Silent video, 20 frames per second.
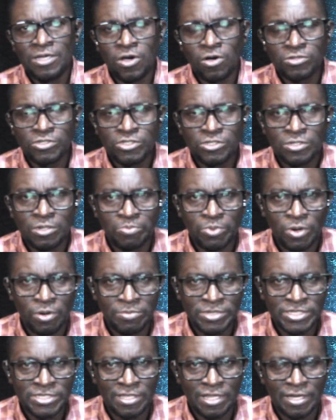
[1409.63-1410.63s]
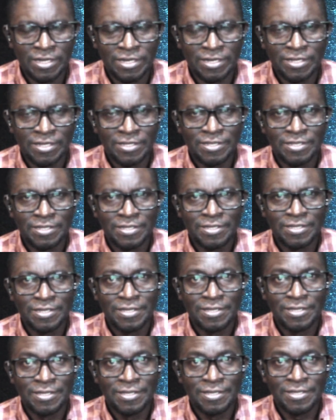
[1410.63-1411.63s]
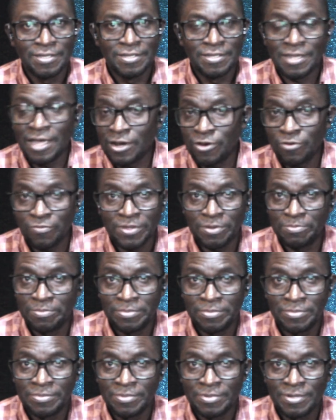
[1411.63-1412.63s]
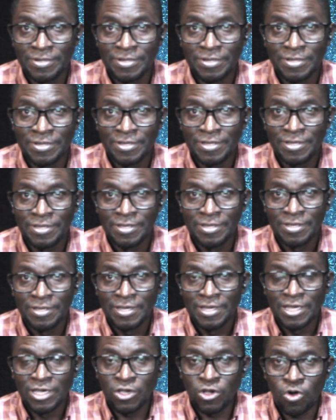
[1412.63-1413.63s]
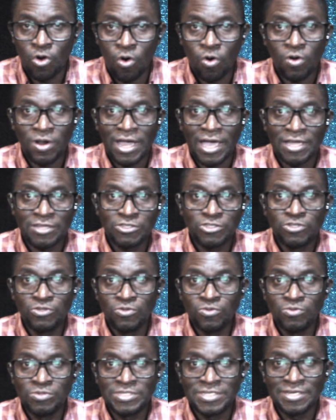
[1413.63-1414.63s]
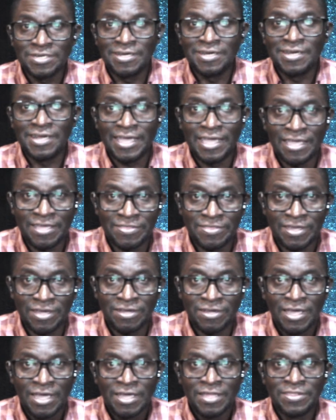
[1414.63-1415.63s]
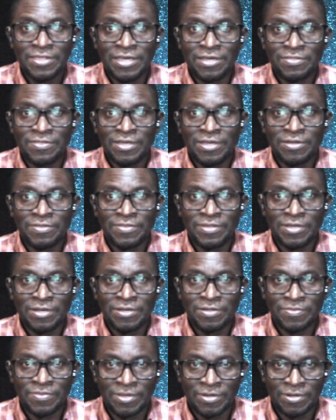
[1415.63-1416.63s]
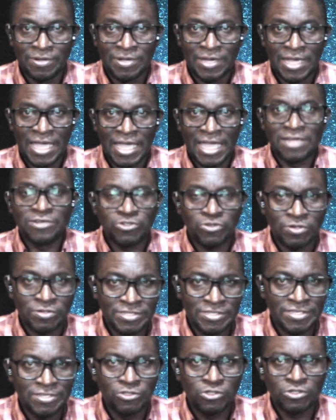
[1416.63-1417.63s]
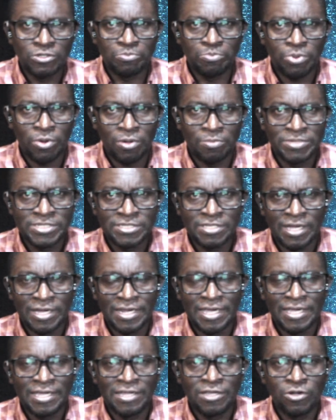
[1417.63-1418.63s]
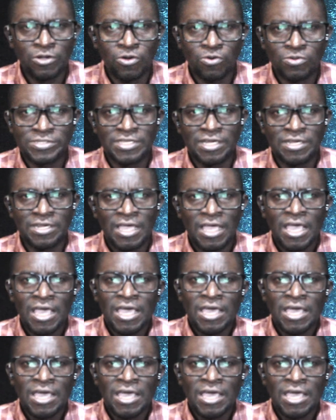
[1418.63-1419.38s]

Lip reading: got to the promised land? None of them. God had to delay their entrance into the promised land. And God said,